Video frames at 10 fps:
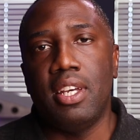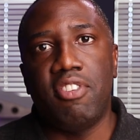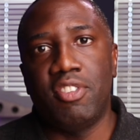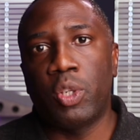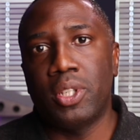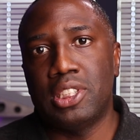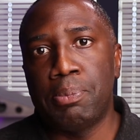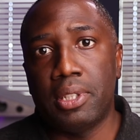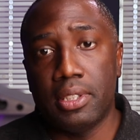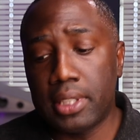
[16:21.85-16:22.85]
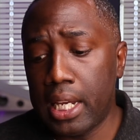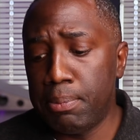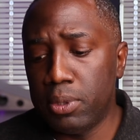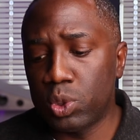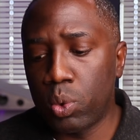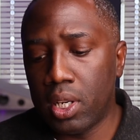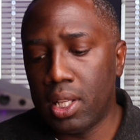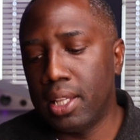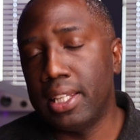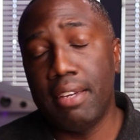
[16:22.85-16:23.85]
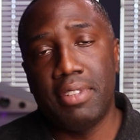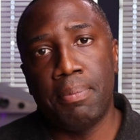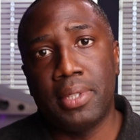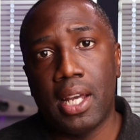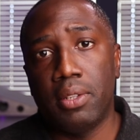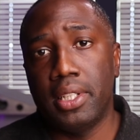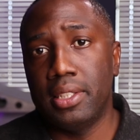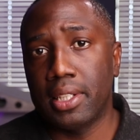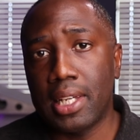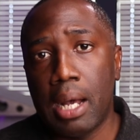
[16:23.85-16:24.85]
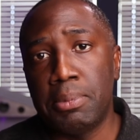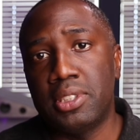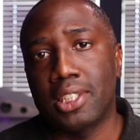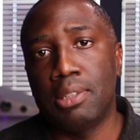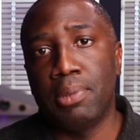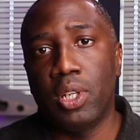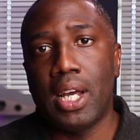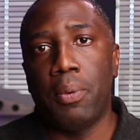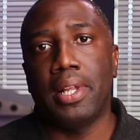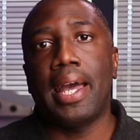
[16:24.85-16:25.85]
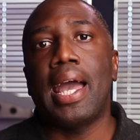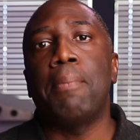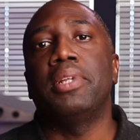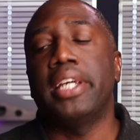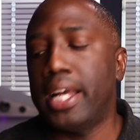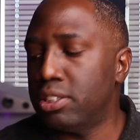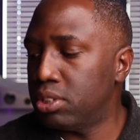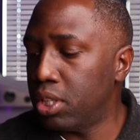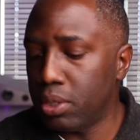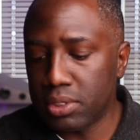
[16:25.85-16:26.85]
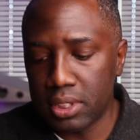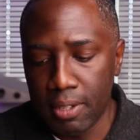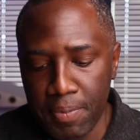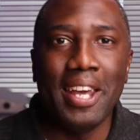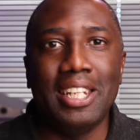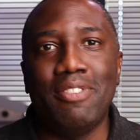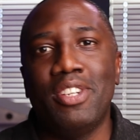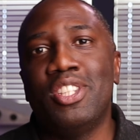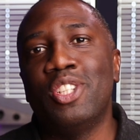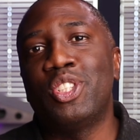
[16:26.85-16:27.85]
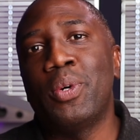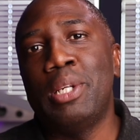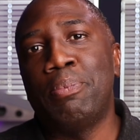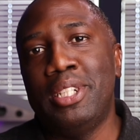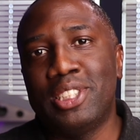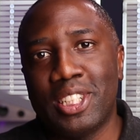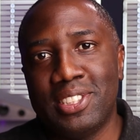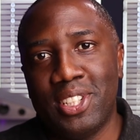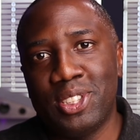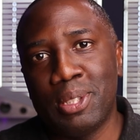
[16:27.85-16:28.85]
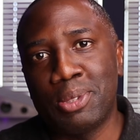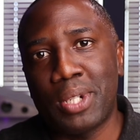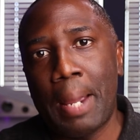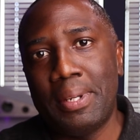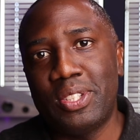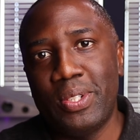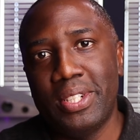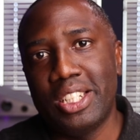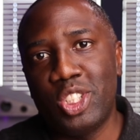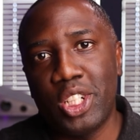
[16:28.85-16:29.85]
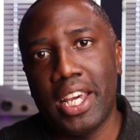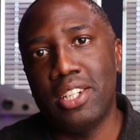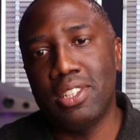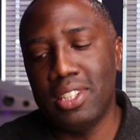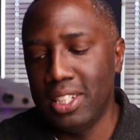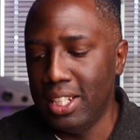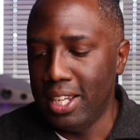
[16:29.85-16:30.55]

If you have any questions about this camera as well, leave them down in the comment section below. I will happily answer those. And if you've done so already, please consider subscribing to the channel.